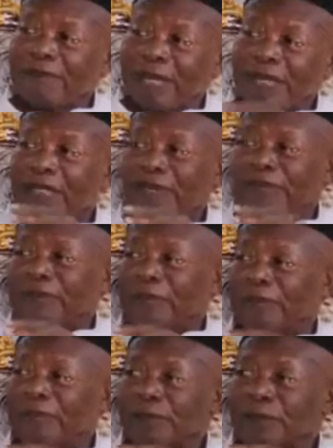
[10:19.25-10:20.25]
I love
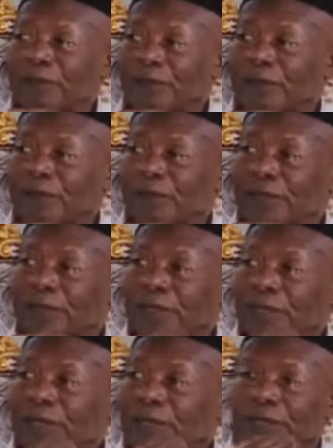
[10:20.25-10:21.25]
them, because
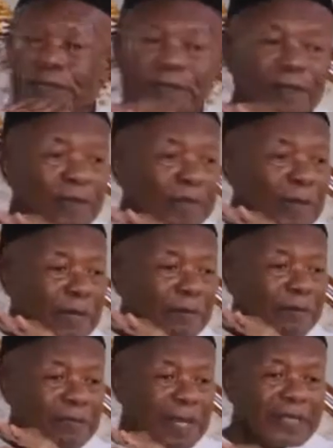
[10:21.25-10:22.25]
my
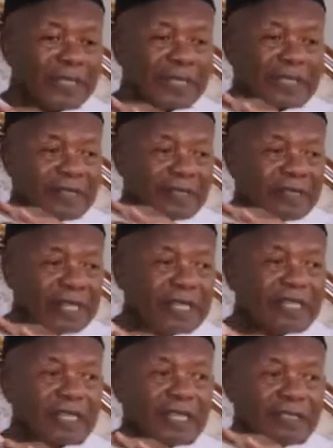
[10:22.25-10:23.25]
mother
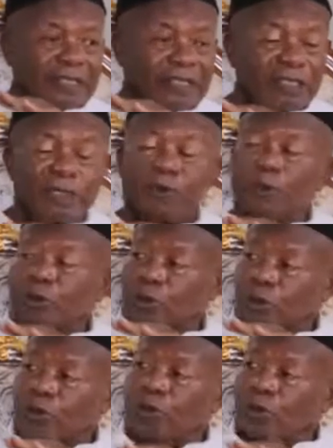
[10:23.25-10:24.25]
decided she was
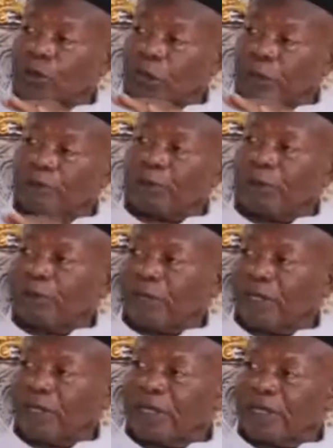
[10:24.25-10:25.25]
going to look after
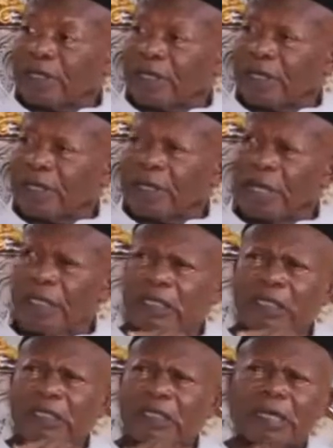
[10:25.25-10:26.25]
me.
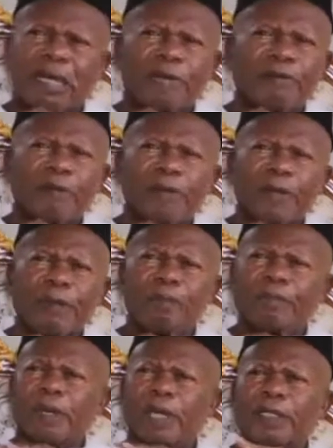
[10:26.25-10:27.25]
And I
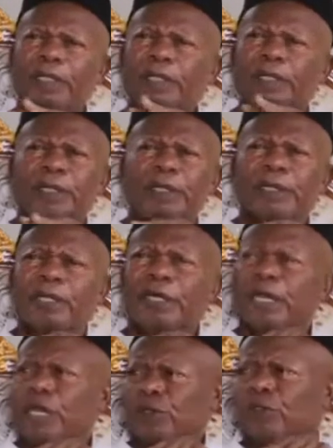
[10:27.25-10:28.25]
remember
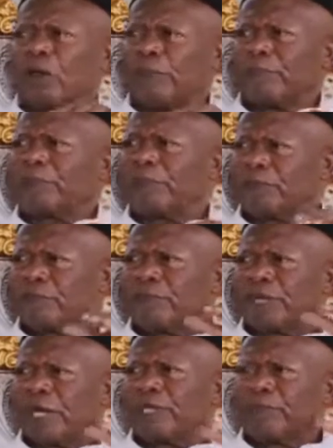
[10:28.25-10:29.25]
her shop.
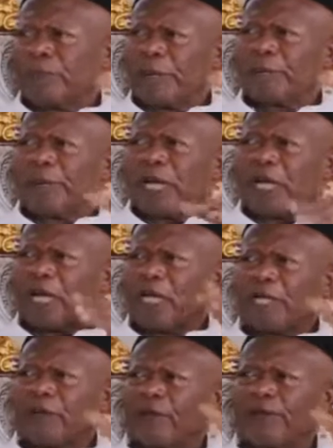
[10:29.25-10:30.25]
We had a beer
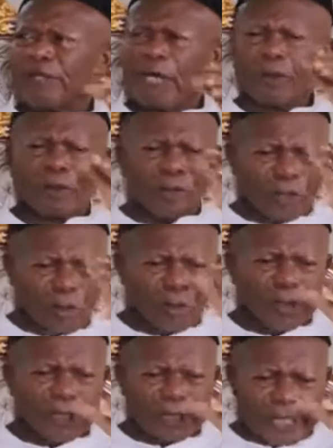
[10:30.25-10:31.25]
bar and all that,
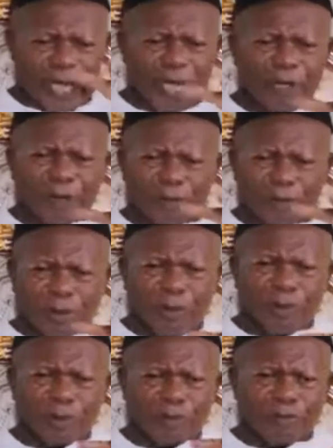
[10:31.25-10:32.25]
going down
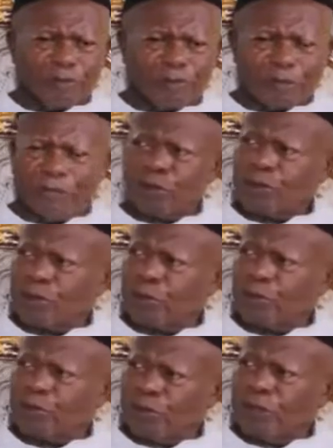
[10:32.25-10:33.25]
because of paying
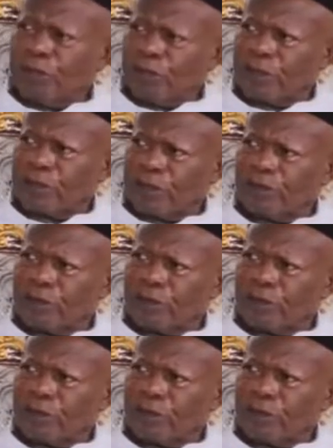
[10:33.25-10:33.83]
school fees.